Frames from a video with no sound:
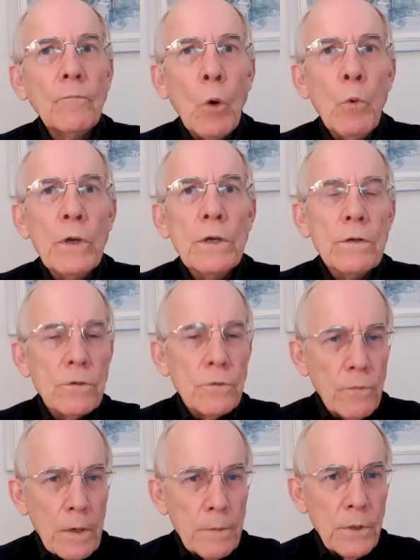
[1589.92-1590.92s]
which
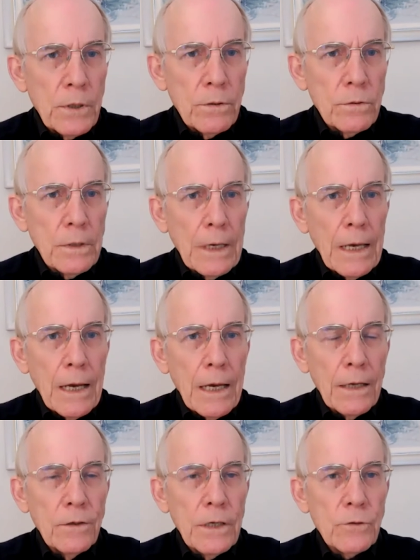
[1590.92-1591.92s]
distributes
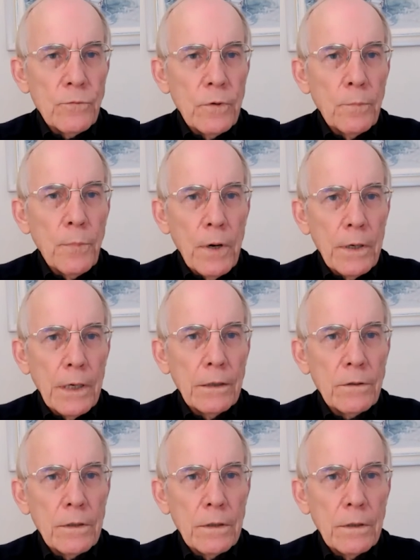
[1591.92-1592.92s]
industrial
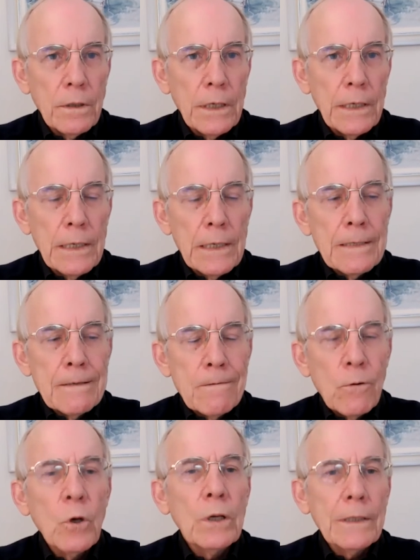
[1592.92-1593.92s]
products in the
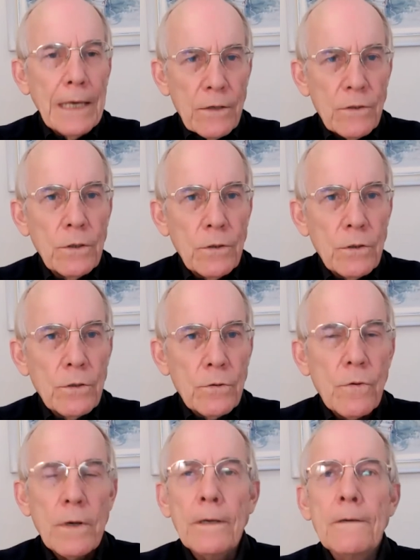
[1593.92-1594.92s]
oil and gas
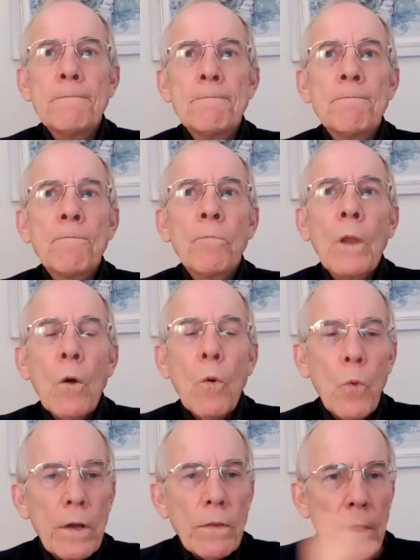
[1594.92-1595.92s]
industry,
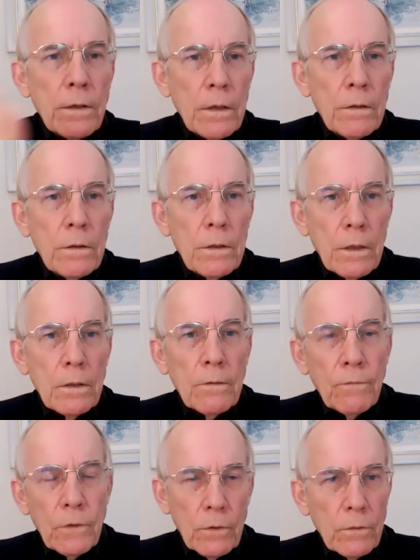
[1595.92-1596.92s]
when they did the
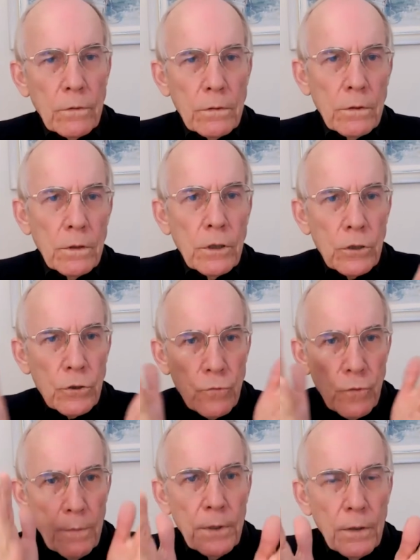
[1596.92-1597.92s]
interviews, the
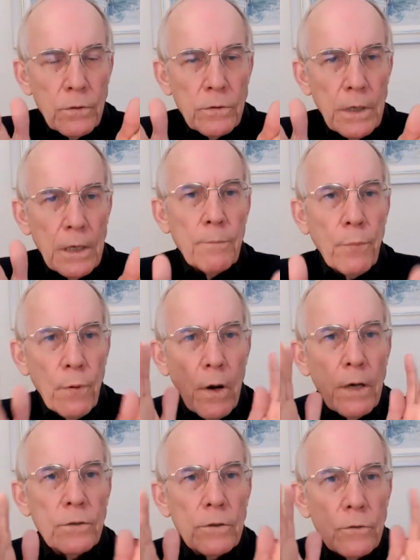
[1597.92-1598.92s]
distributors said
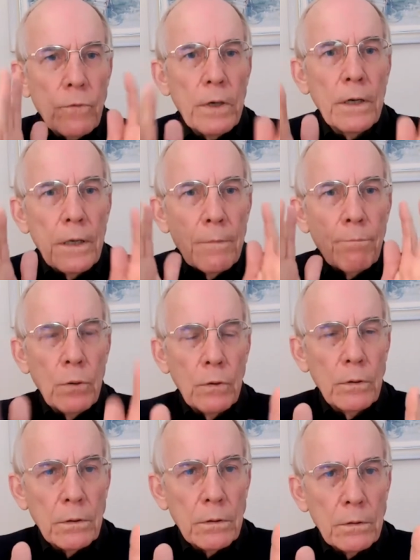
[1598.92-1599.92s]
price is really
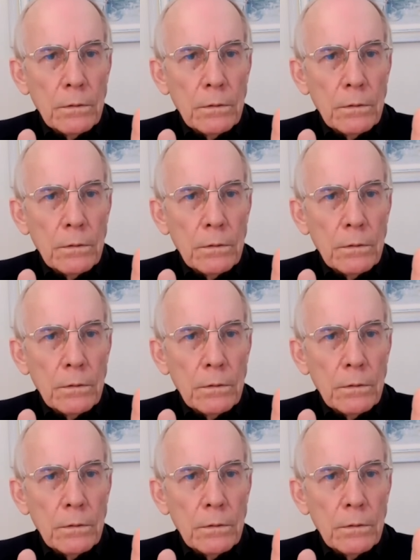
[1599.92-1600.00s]
important.